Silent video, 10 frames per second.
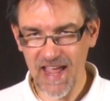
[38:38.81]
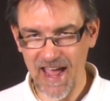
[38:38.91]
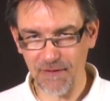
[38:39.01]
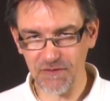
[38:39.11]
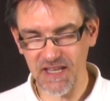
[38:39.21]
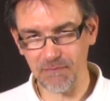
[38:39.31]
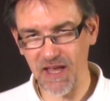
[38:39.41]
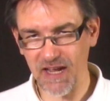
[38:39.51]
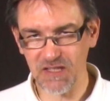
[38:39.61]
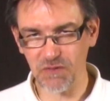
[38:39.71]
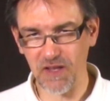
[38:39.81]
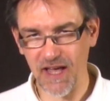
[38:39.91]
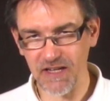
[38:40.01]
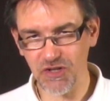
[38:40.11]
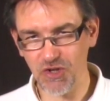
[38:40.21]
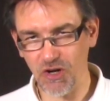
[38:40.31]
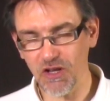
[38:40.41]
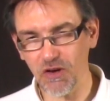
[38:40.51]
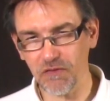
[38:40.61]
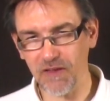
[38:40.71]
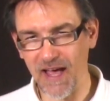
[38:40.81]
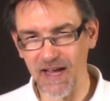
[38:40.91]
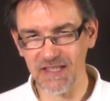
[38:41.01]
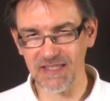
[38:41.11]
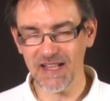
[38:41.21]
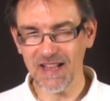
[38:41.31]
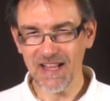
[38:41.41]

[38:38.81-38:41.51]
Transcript: Have some nice flight, enjoy your flights,